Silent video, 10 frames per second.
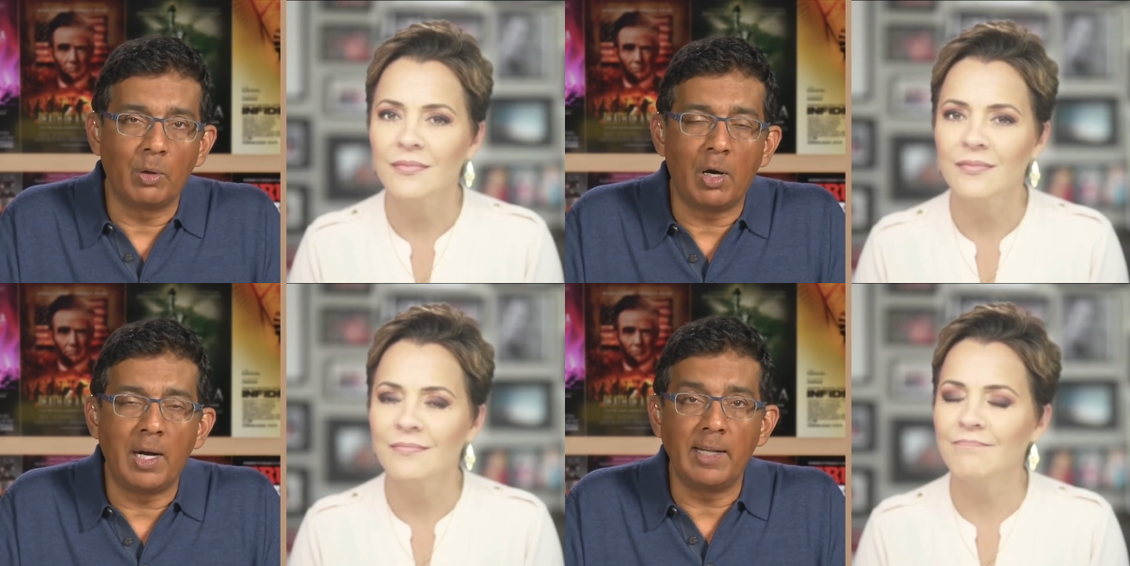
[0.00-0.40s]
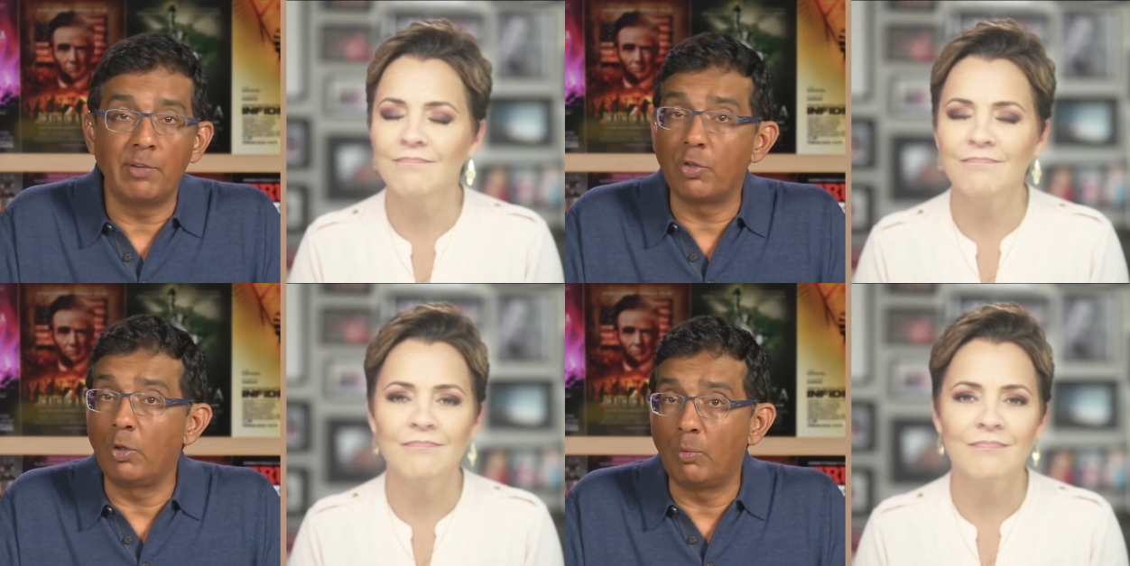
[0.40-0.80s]

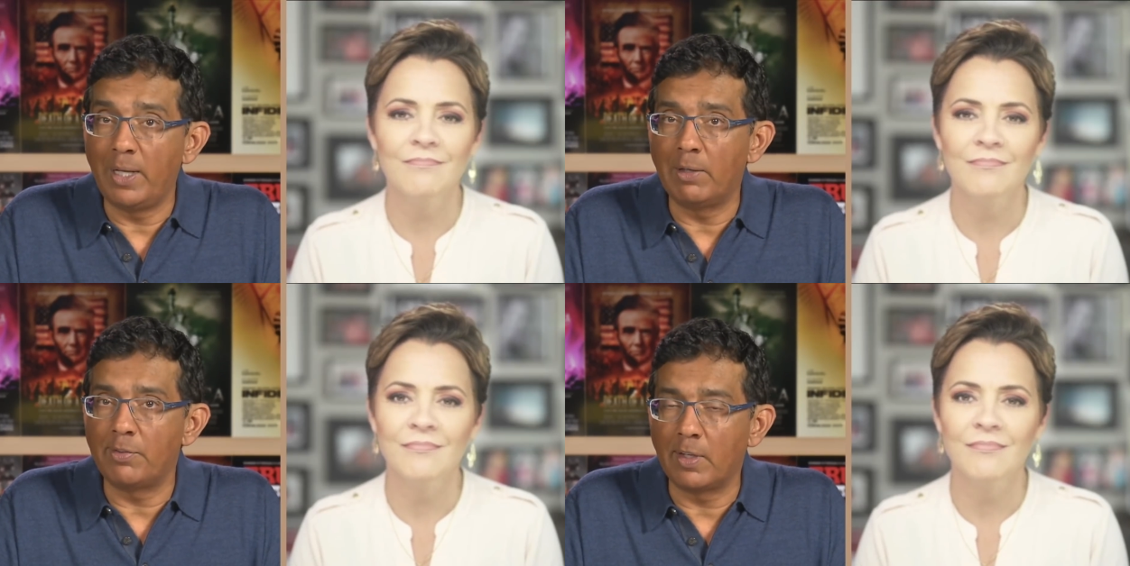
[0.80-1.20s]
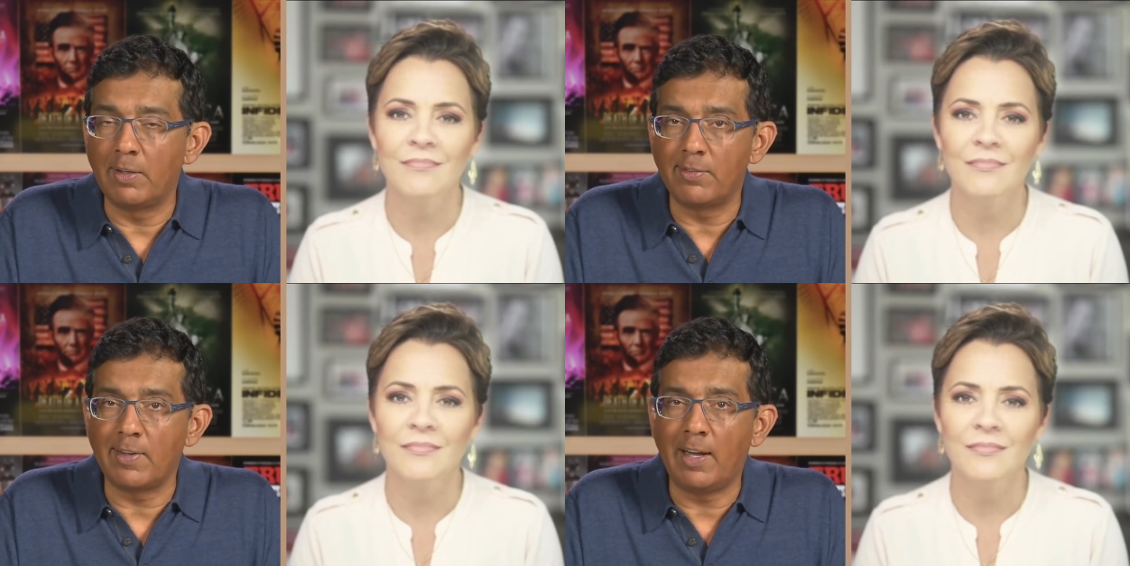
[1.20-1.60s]
Speaker 1: audience and your readers can
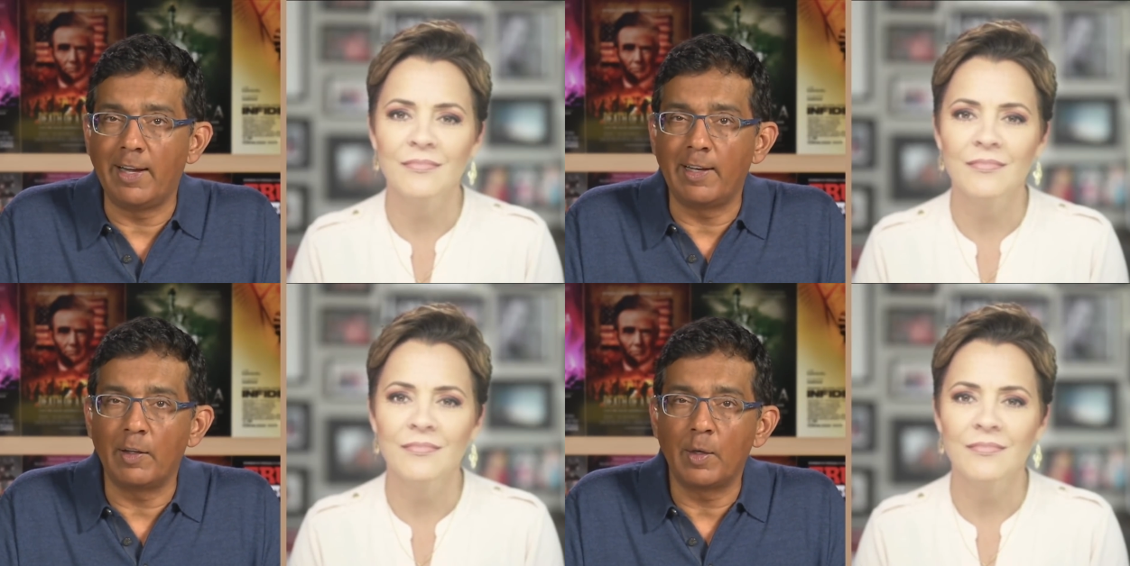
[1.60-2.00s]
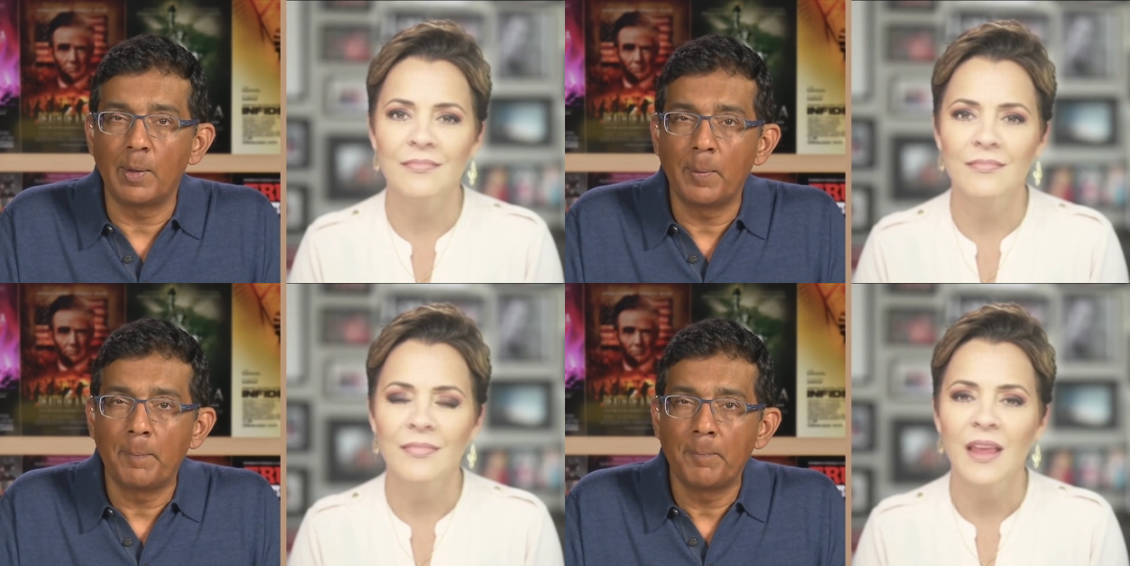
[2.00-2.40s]
decide?
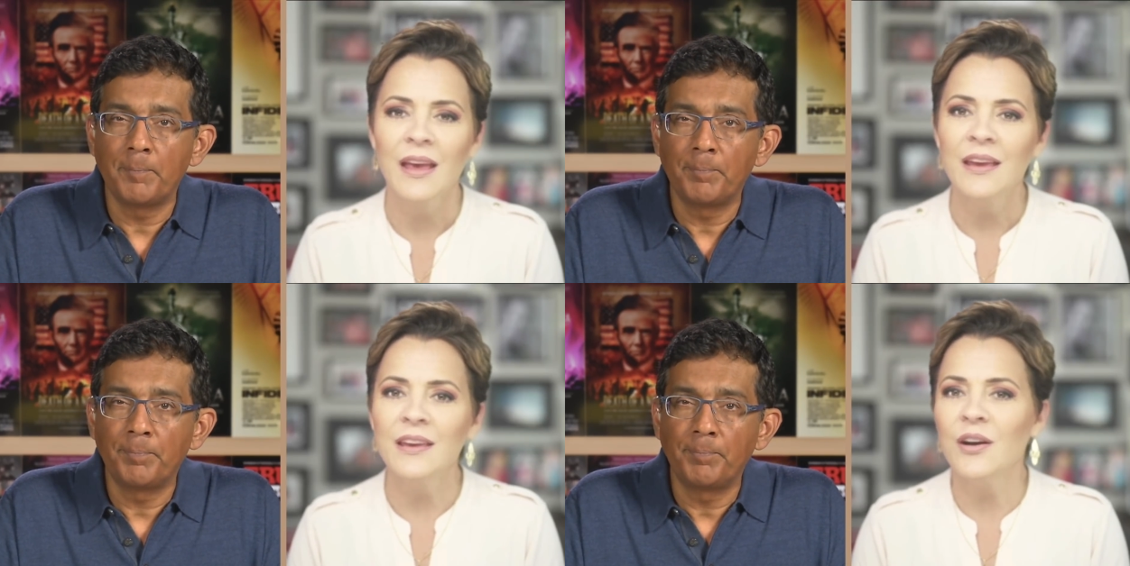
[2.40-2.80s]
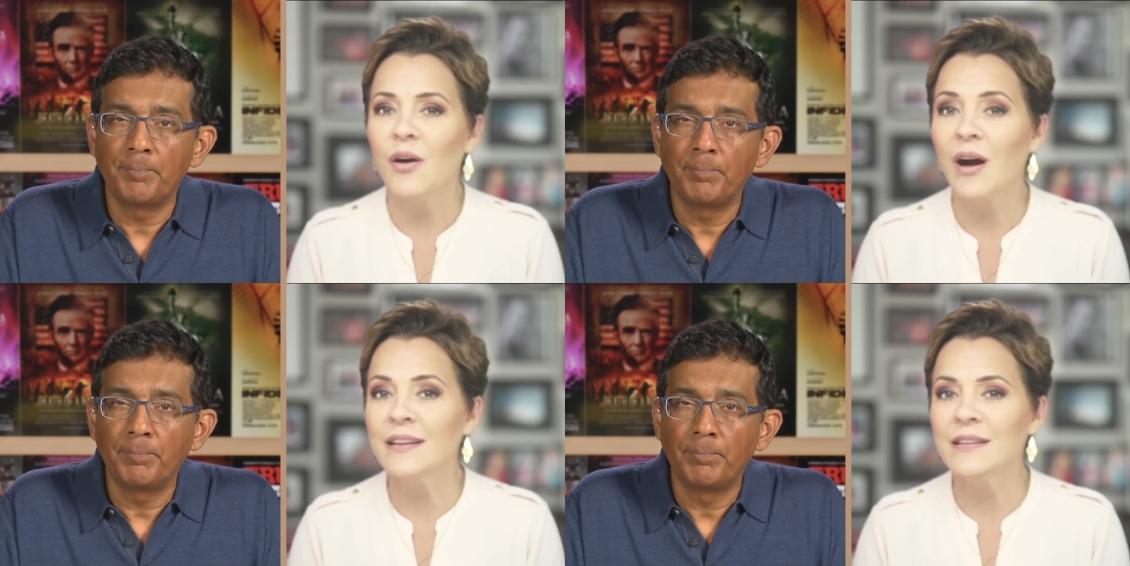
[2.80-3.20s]
Speaker 2: You
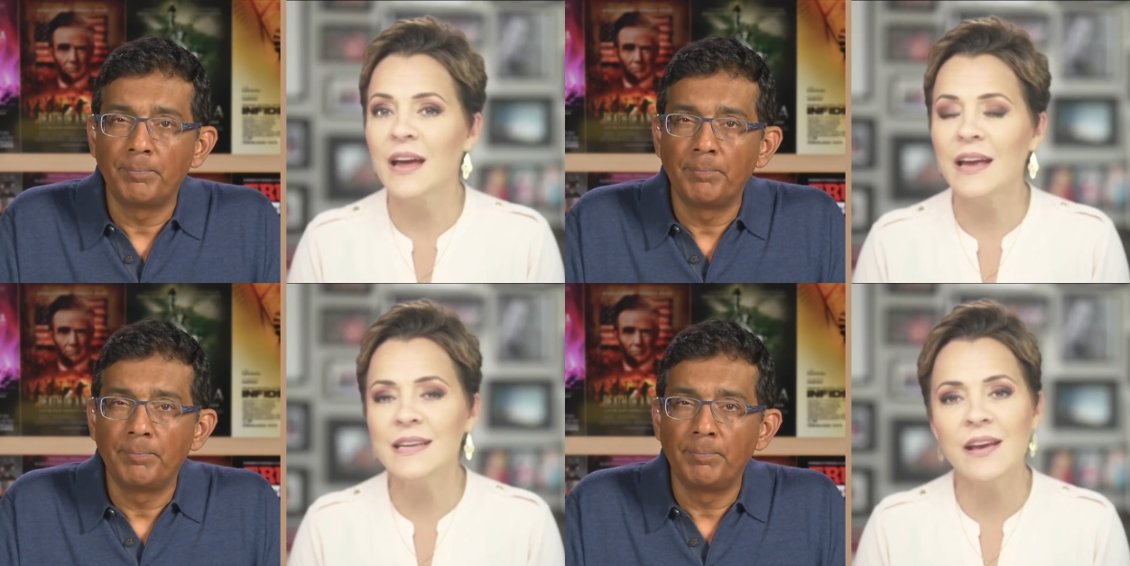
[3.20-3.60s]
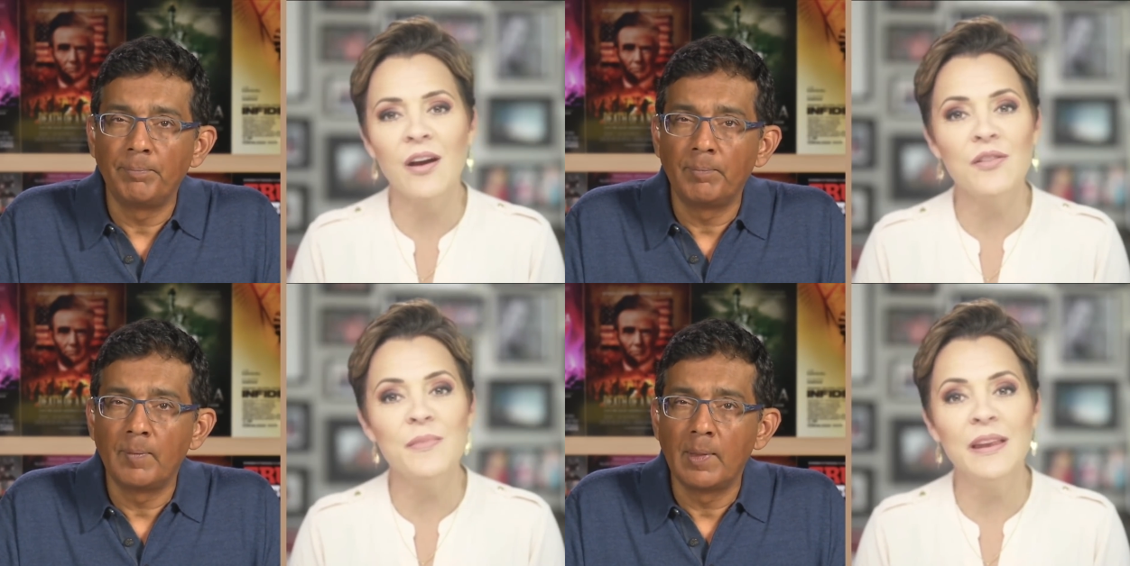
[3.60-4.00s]
know, I take
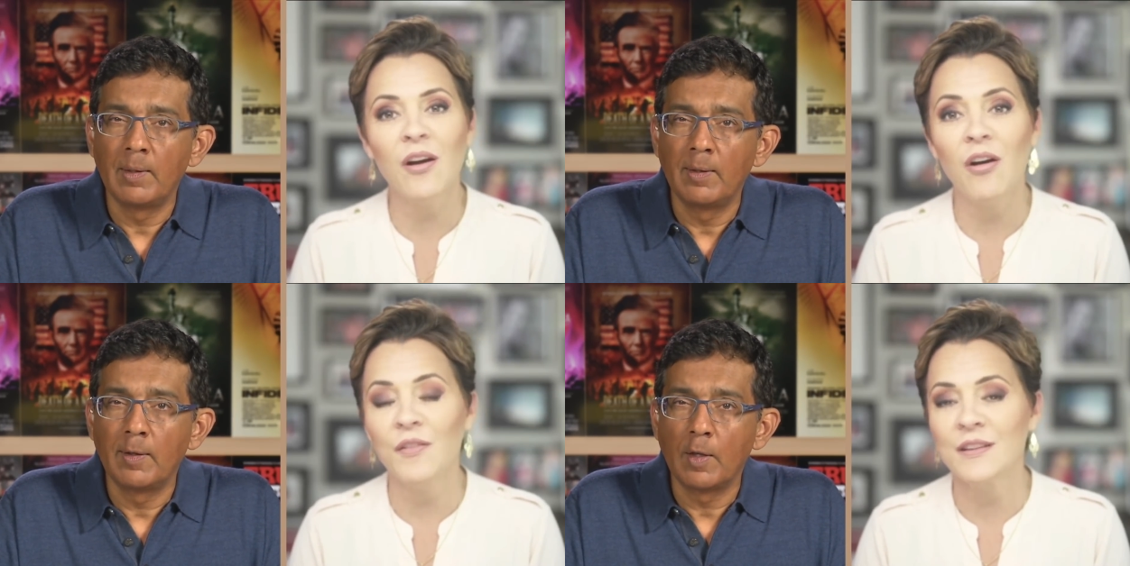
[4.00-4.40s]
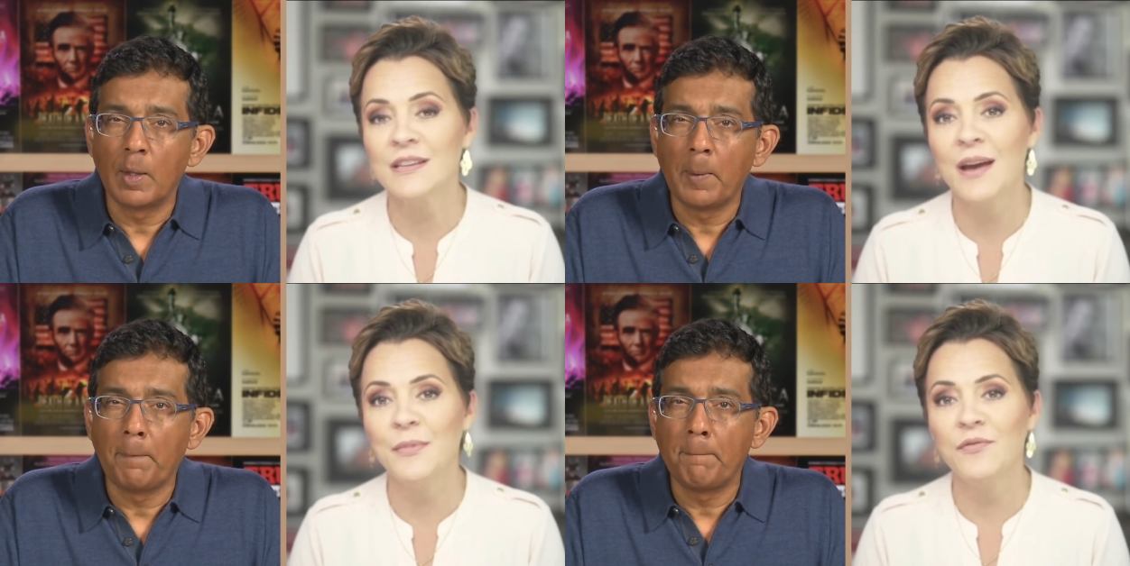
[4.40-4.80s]
on the media all the
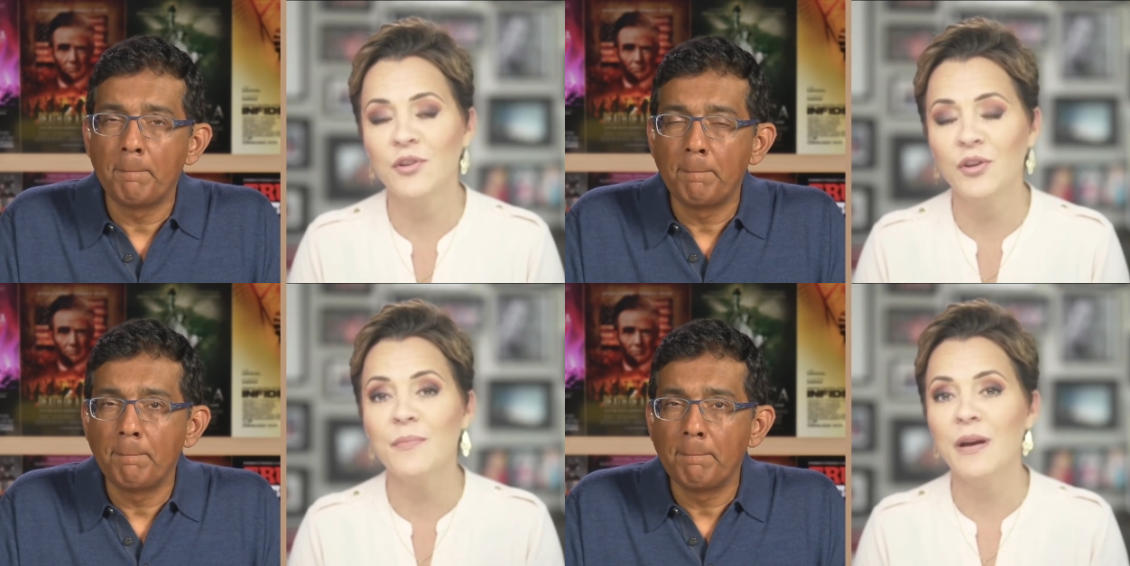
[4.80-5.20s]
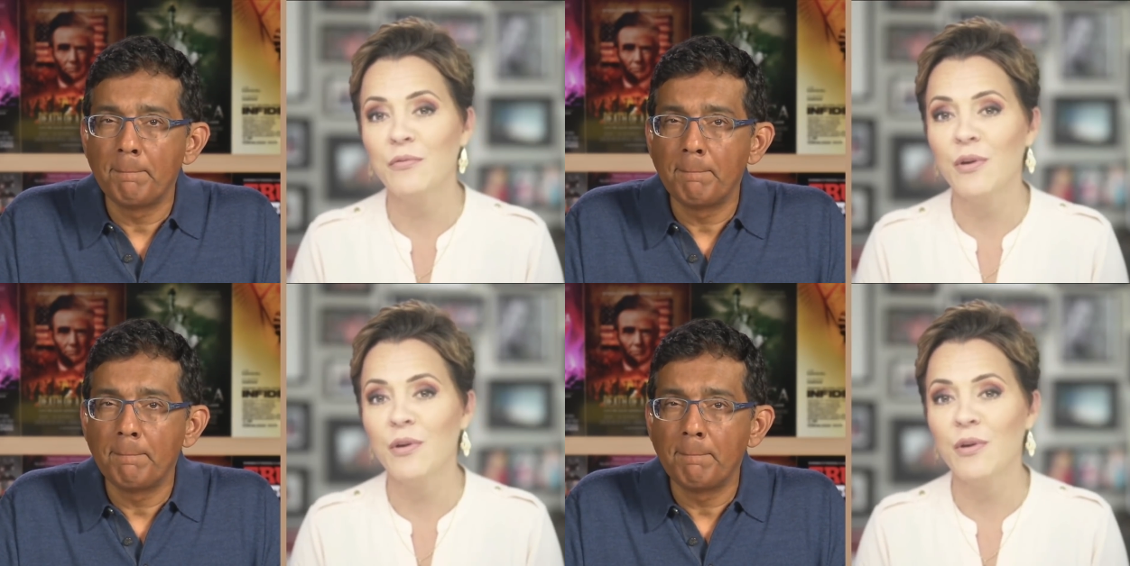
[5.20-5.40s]
time. And if you go to my